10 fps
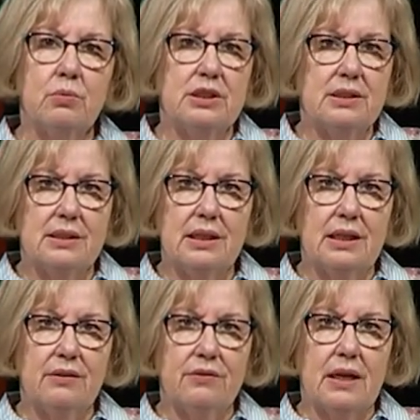
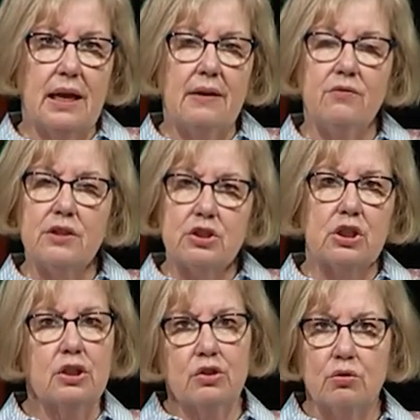received a
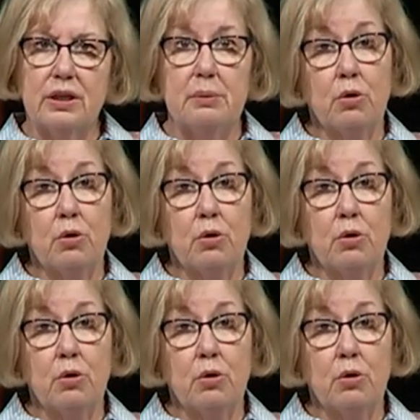vision, a dream,